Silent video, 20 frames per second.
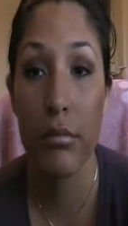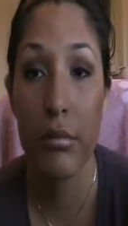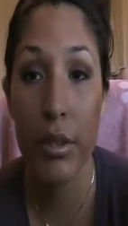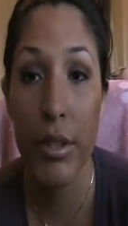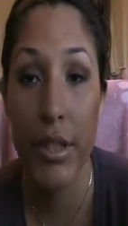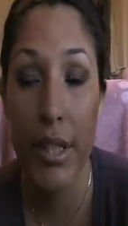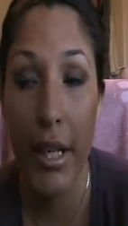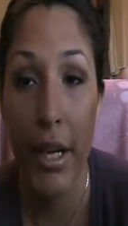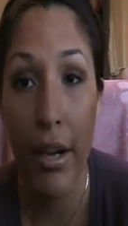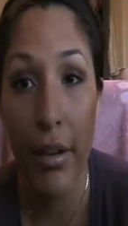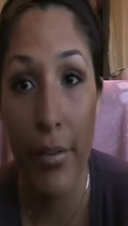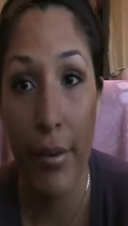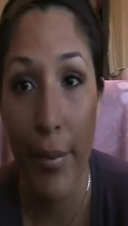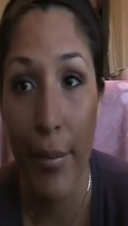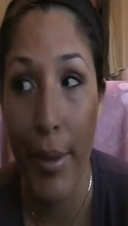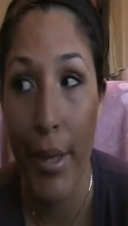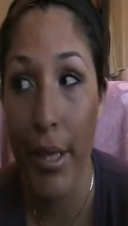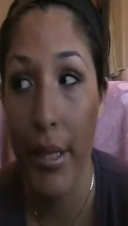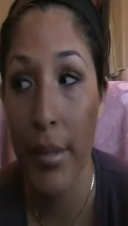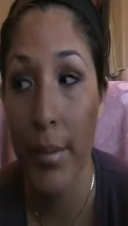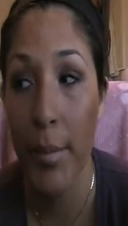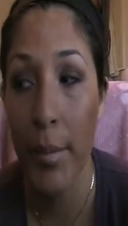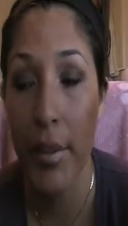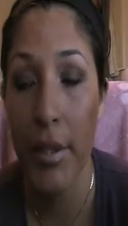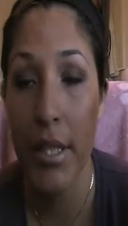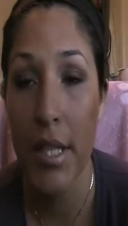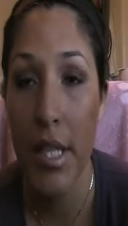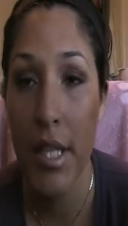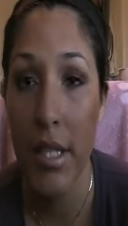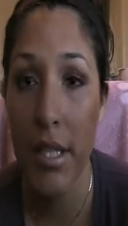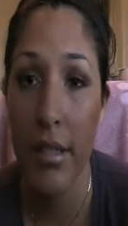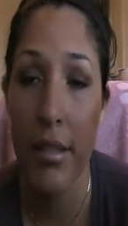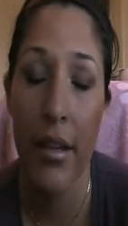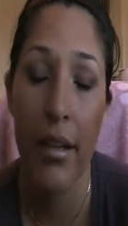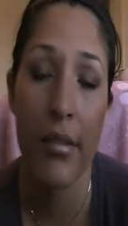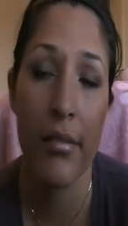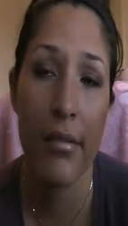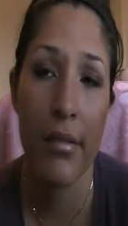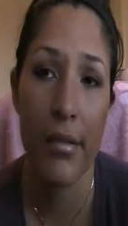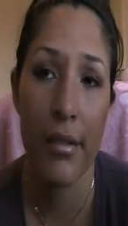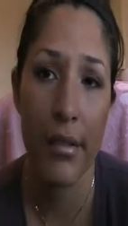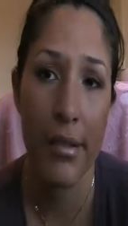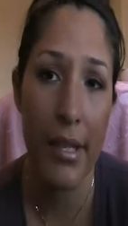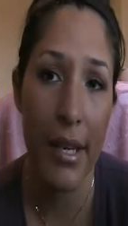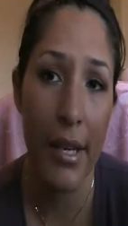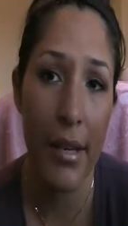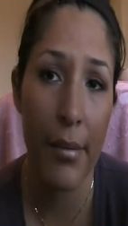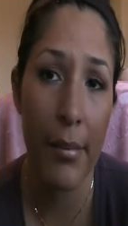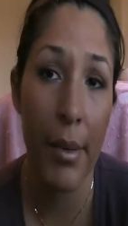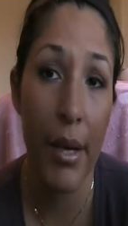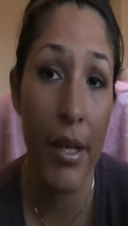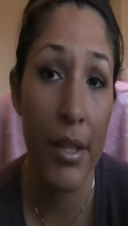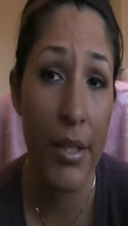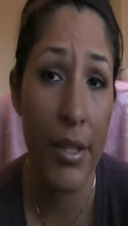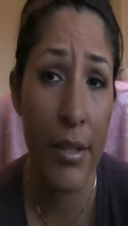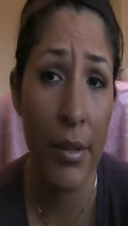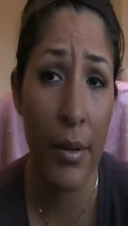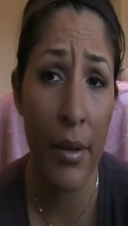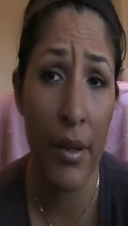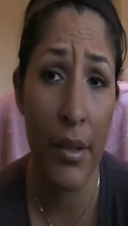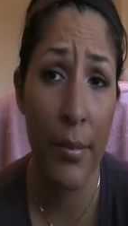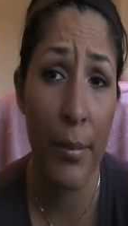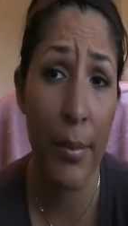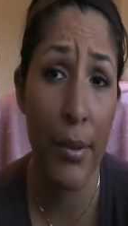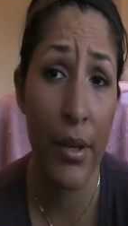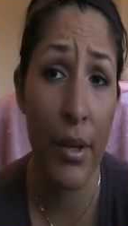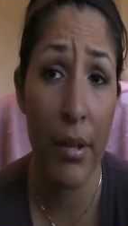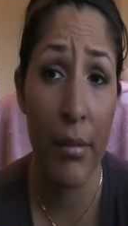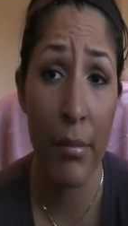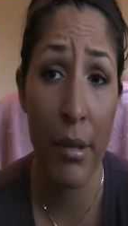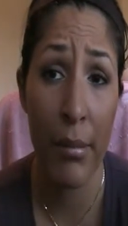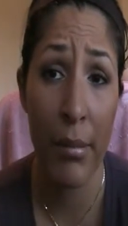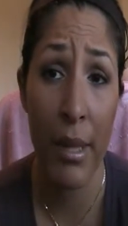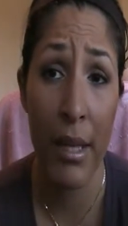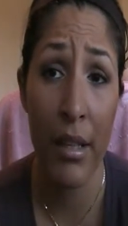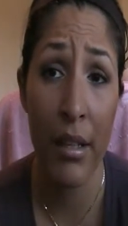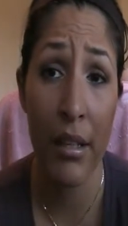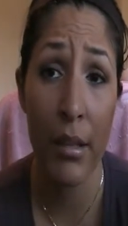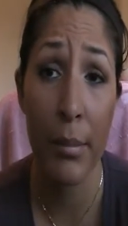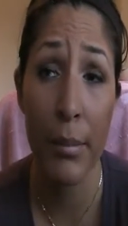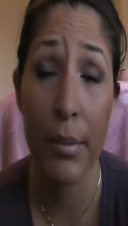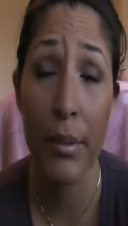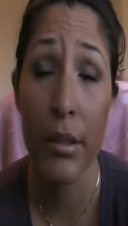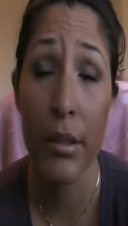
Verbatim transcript: to take off my makeup at the end of the day. Mind you, I put on my makeup